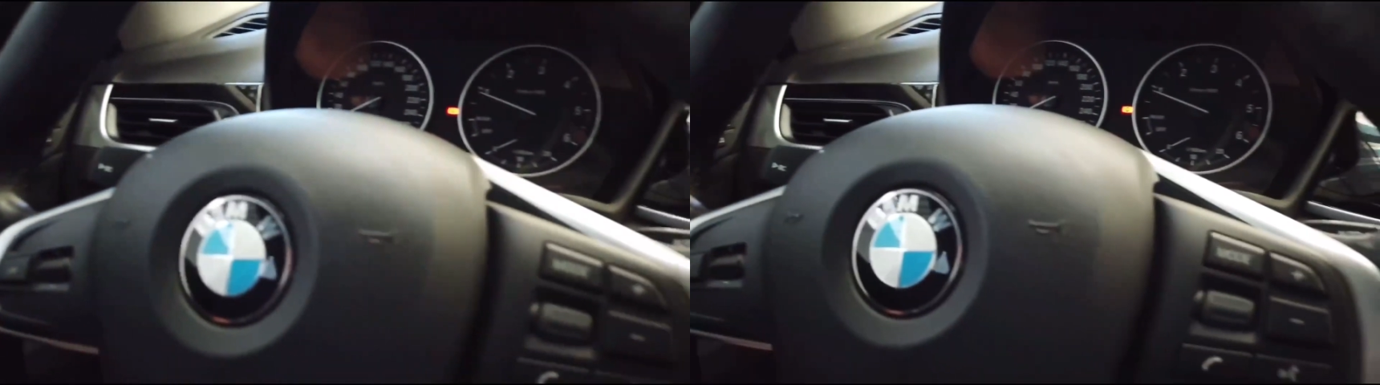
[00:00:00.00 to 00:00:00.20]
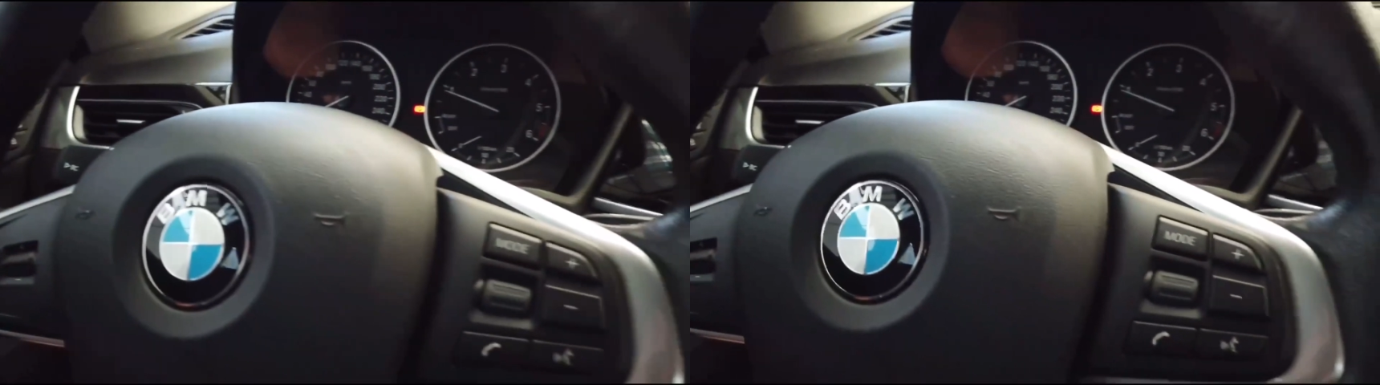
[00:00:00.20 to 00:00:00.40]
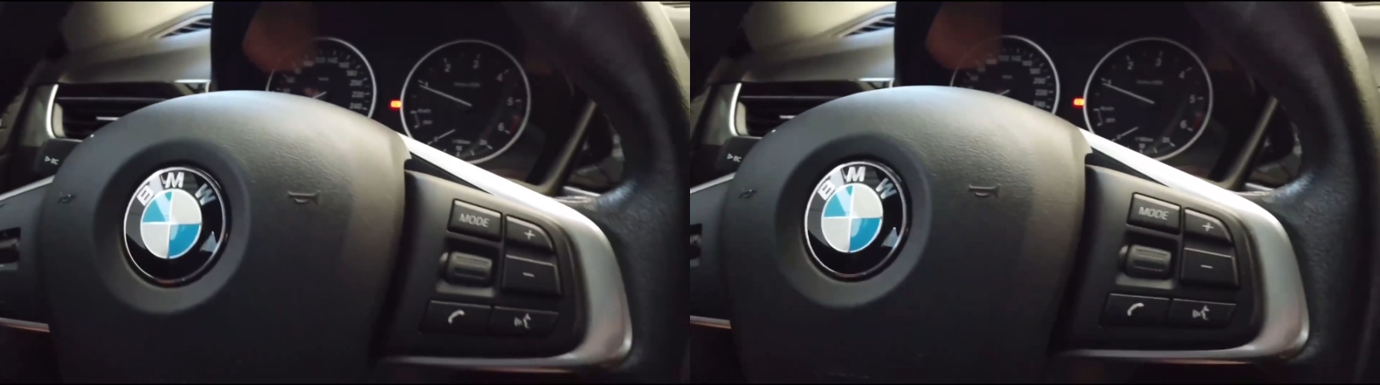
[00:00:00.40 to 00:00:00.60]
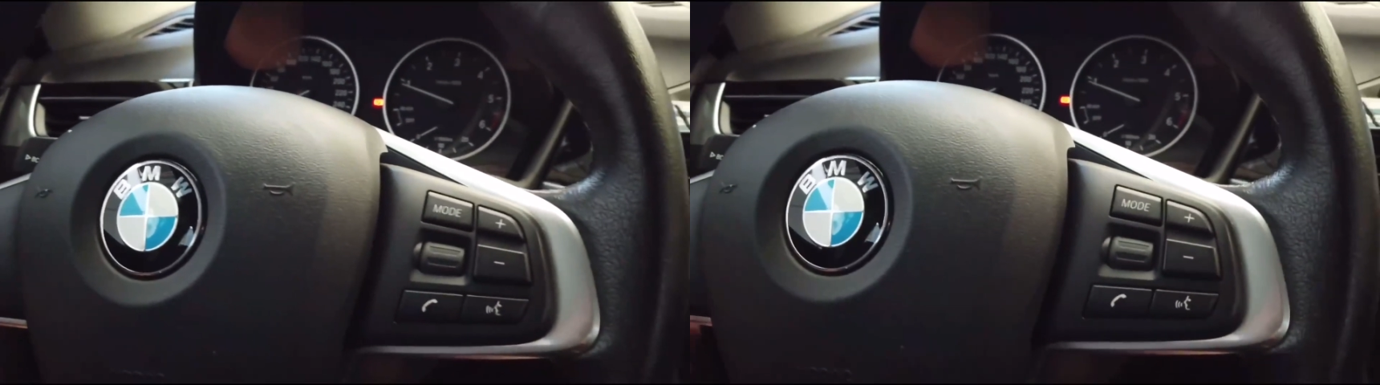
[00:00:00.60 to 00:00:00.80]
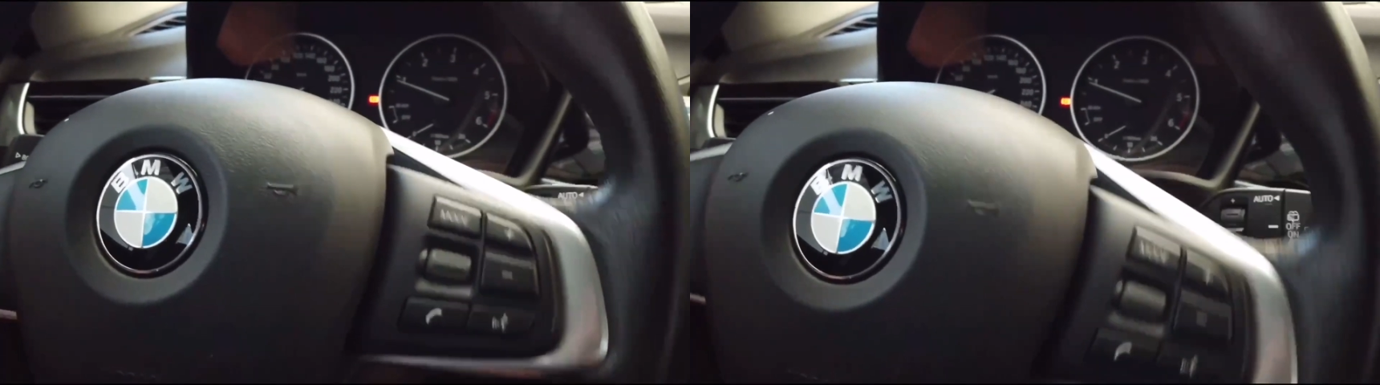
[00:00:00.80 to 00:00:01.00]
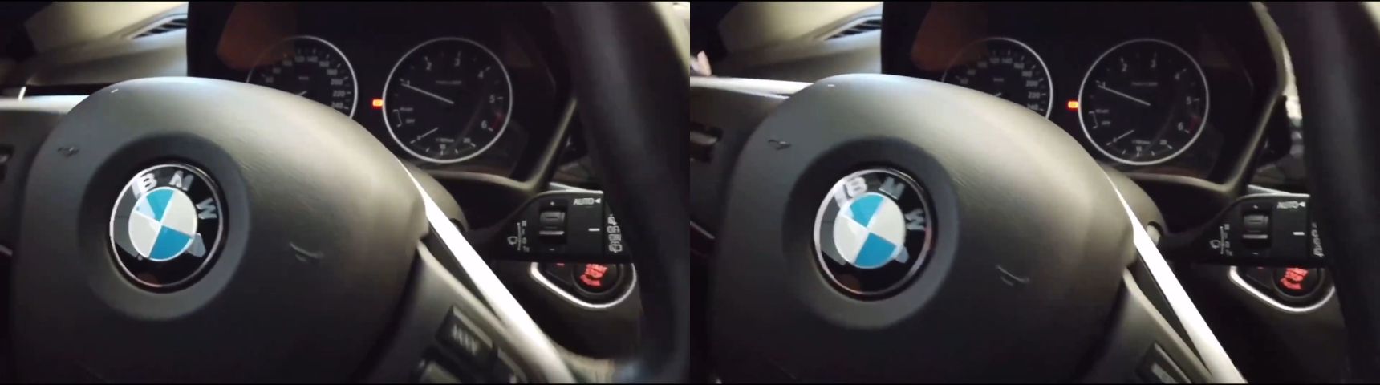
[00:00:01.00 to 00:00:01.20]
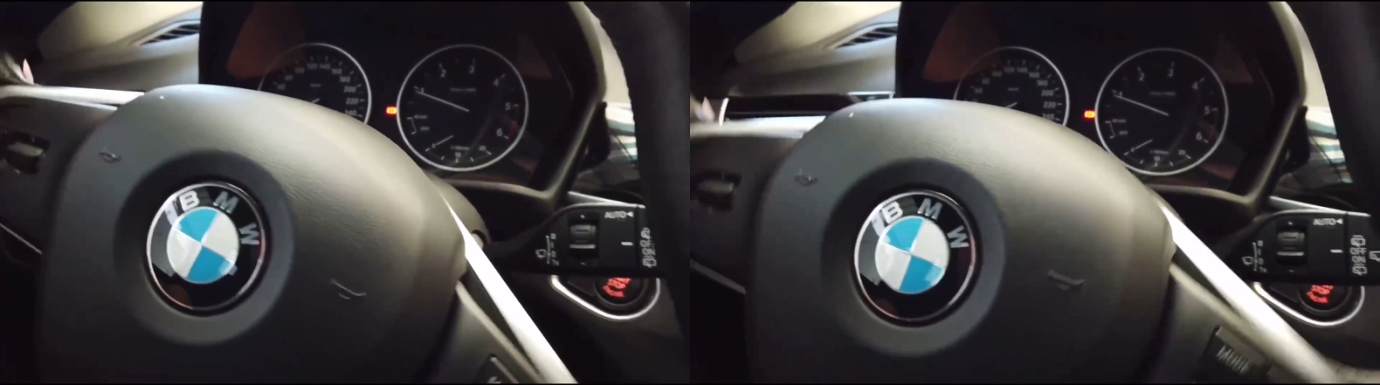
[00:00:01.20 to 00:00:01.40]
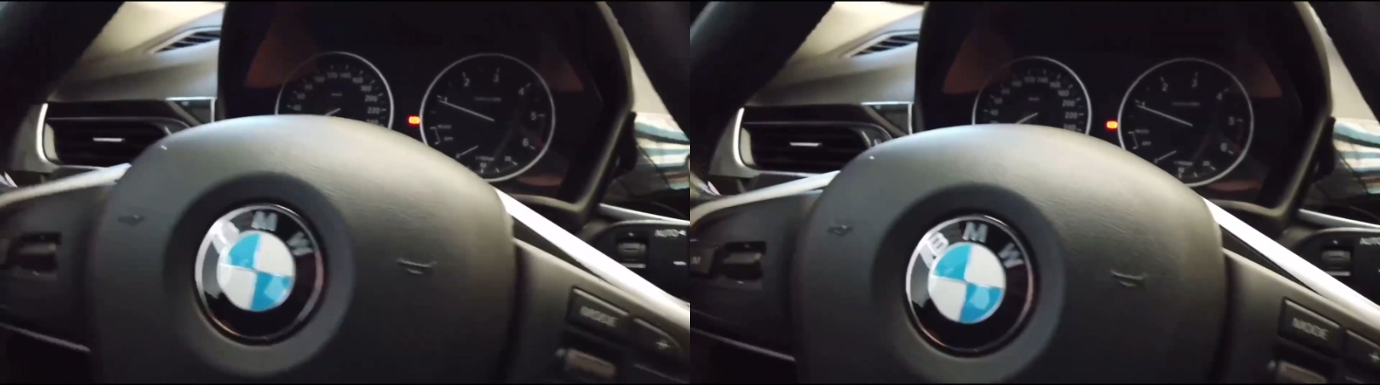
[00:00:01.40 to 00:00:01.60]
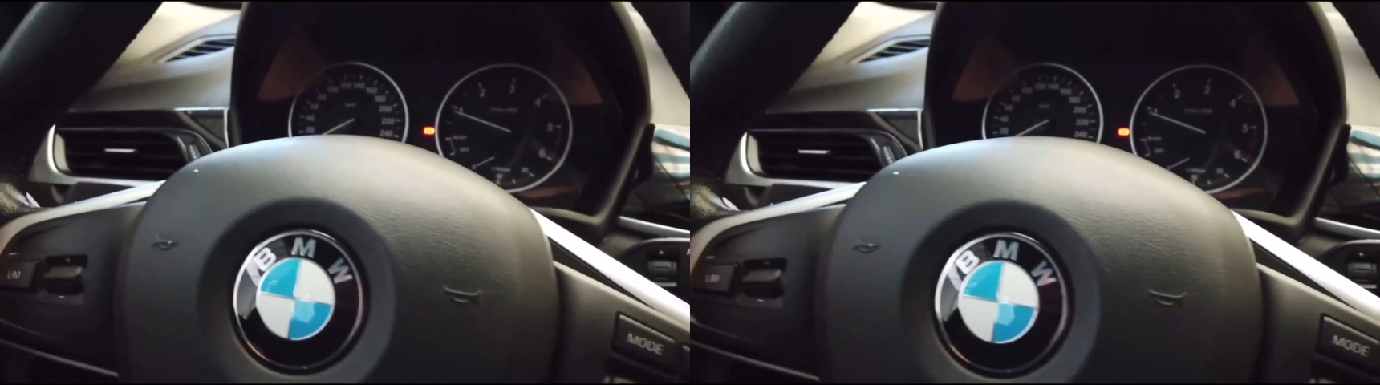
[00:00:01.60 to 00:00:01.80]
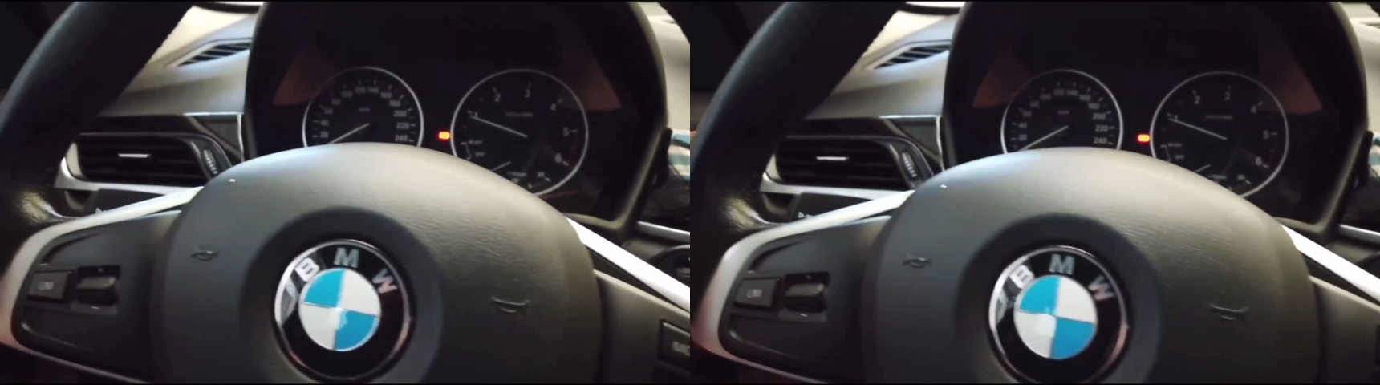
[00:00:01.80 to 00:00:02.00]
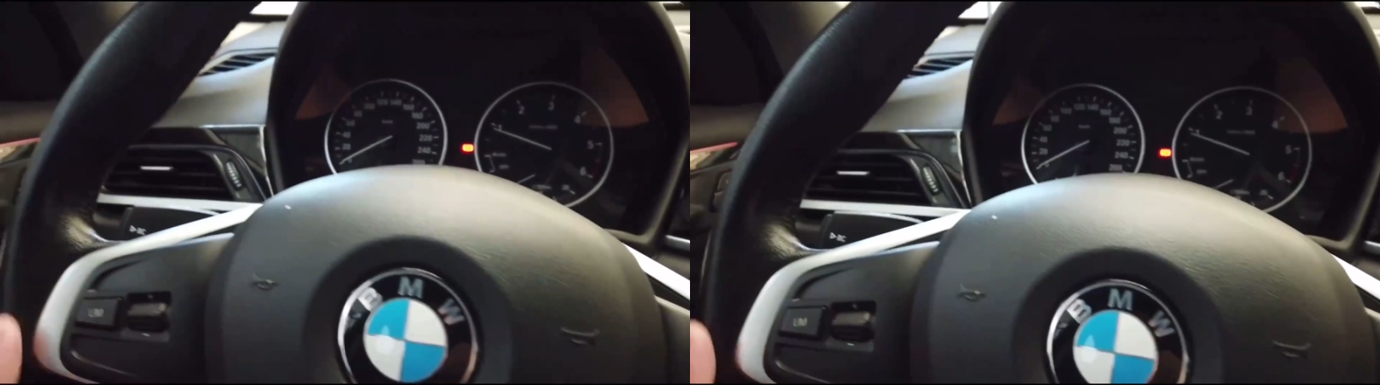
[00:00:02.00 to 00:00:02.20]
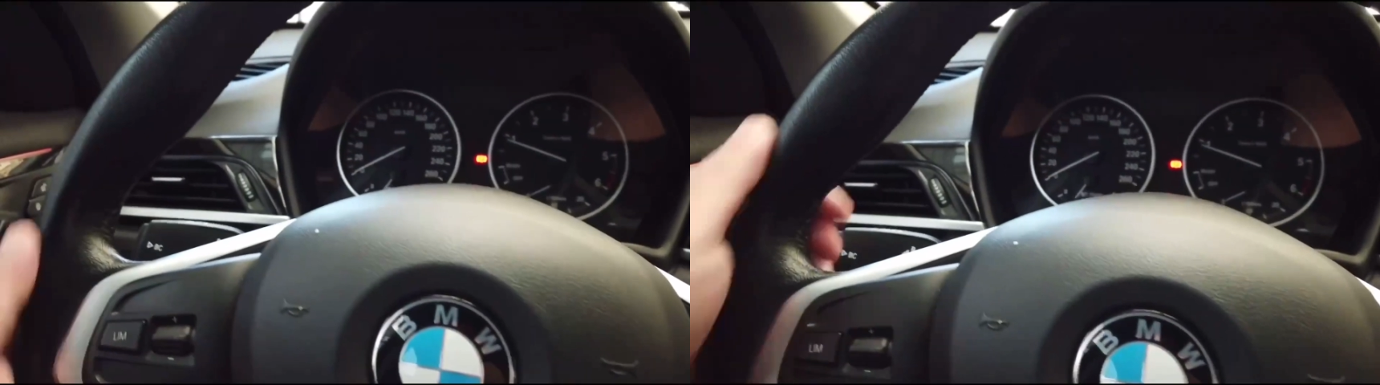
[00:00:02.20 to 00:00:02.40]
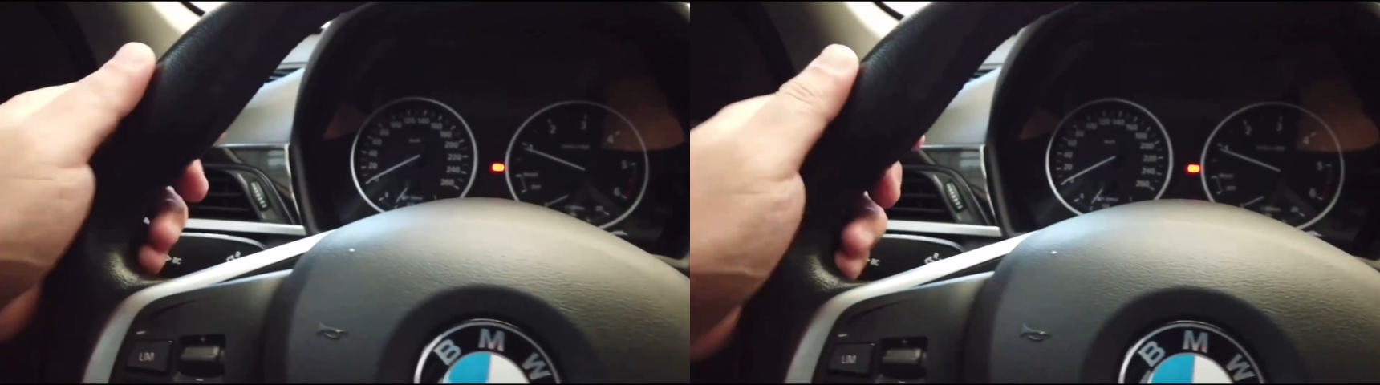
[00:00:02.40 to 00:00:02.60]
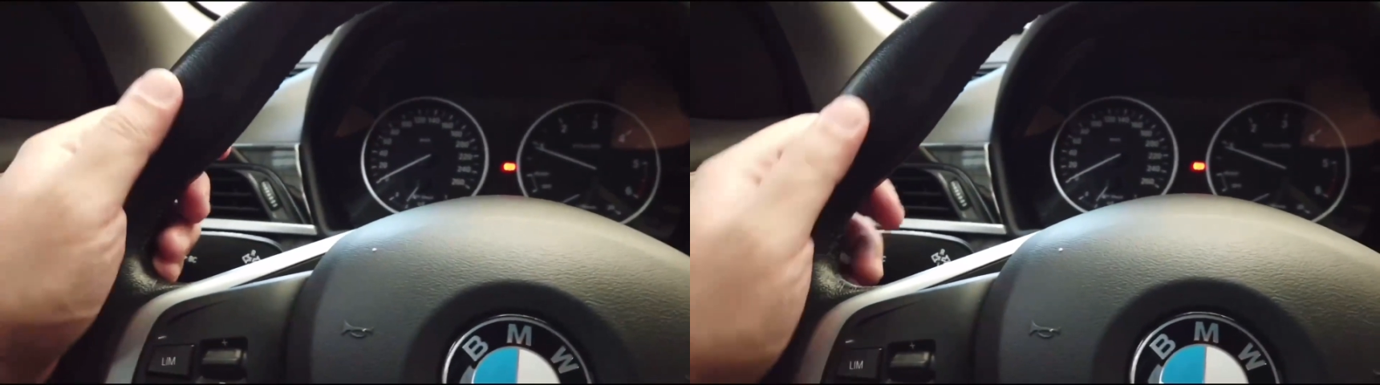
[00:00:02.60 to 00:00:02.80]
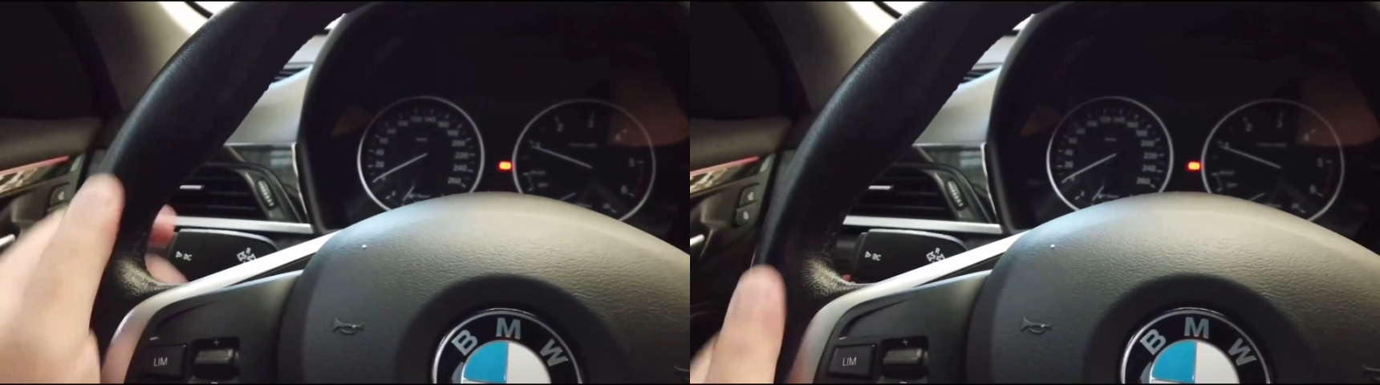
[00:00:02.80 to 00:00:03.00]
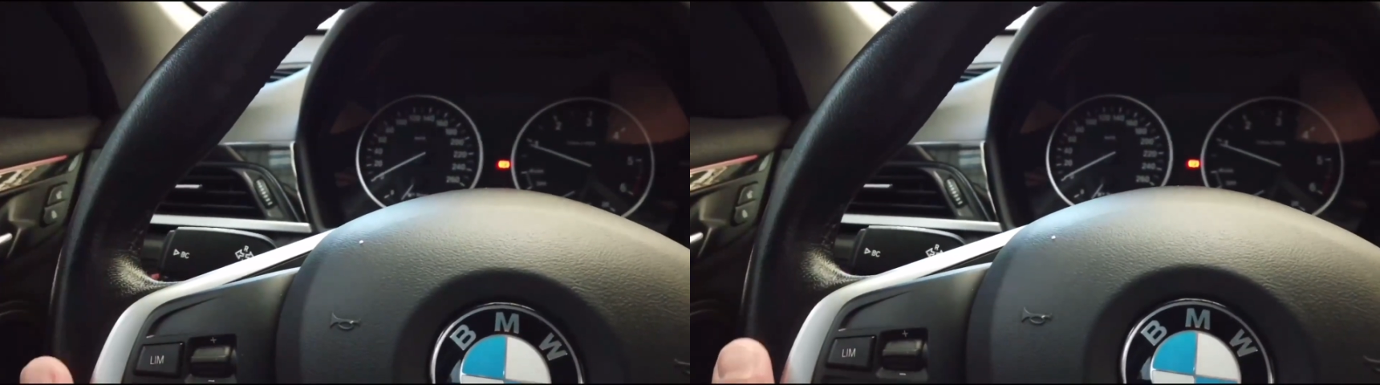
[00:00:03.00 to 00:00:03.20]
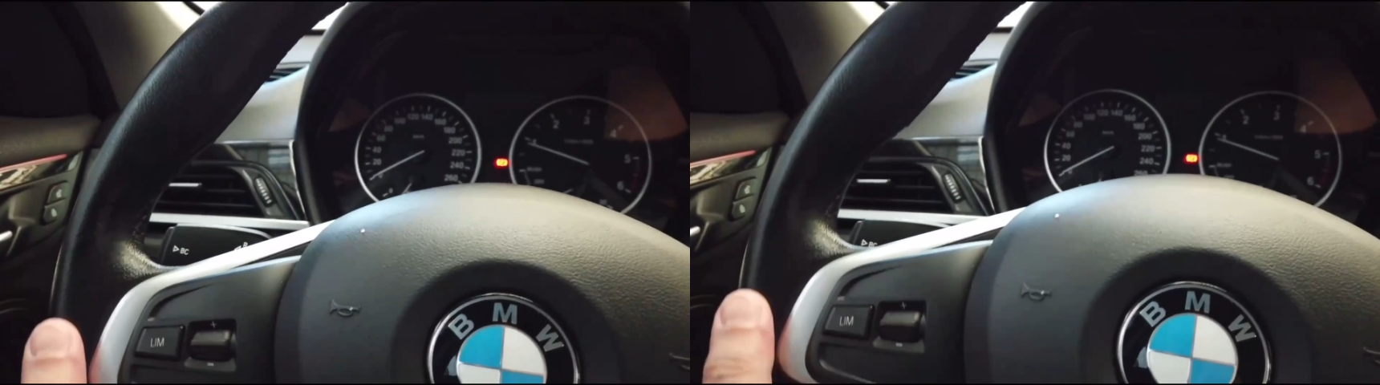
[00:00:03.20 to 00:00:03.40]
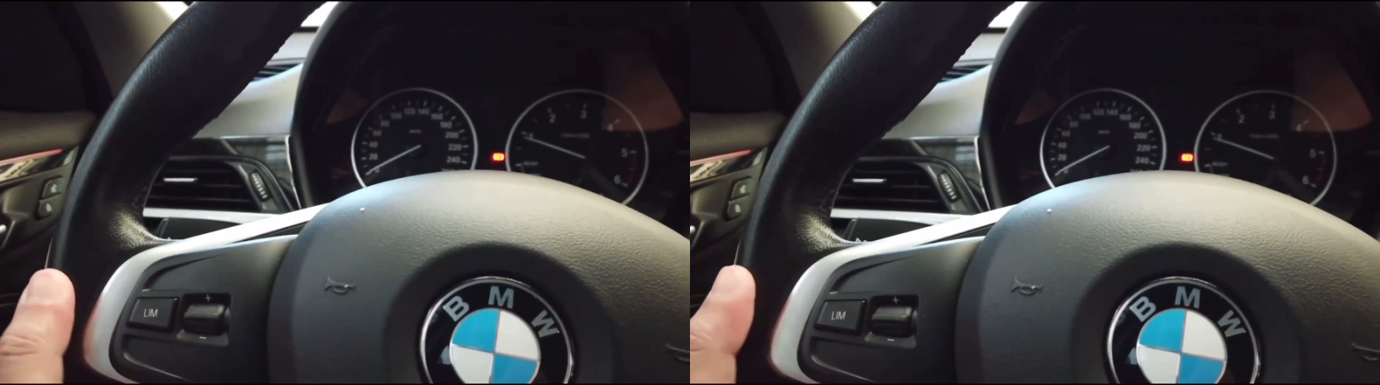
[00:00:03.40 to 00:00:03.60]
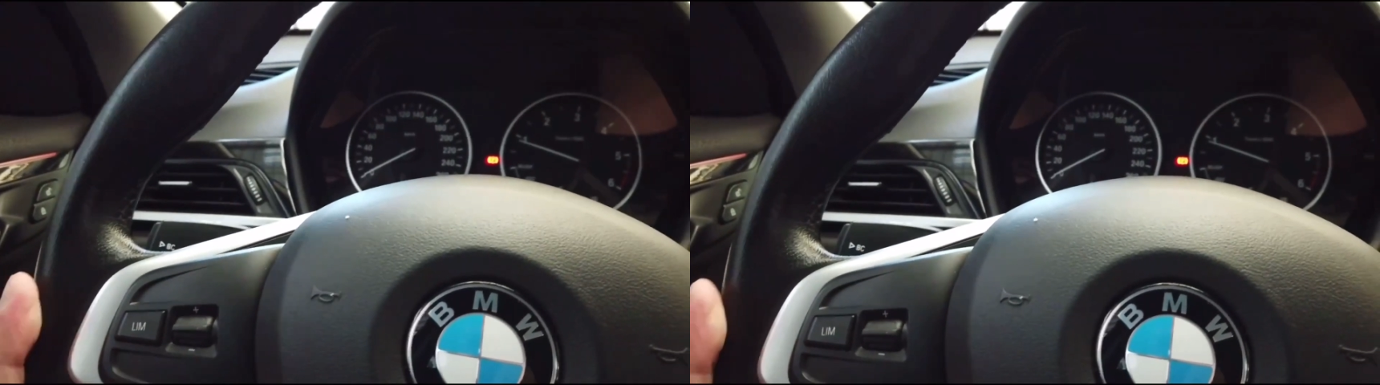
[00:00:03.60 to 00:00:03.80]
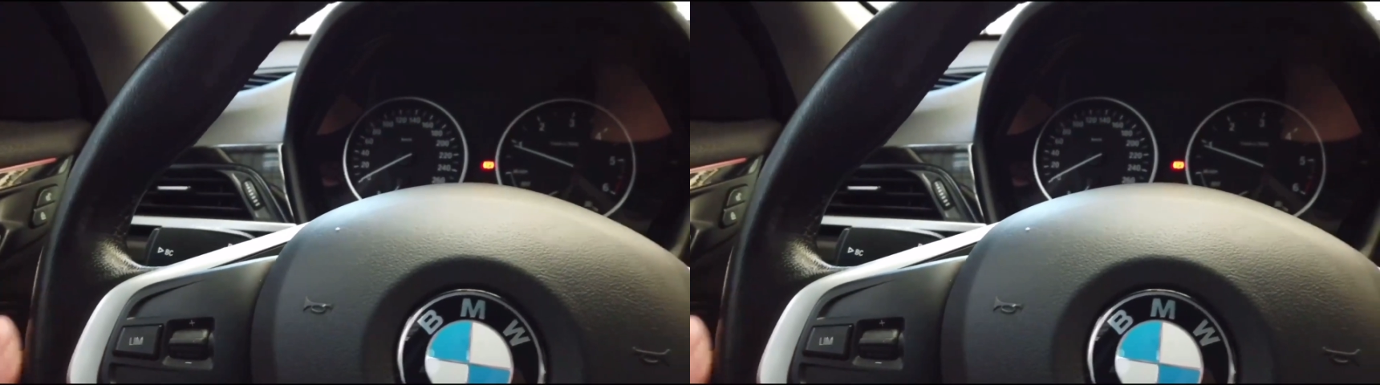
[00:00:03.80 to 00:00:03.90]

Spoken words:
Nobody's mouth can be seen.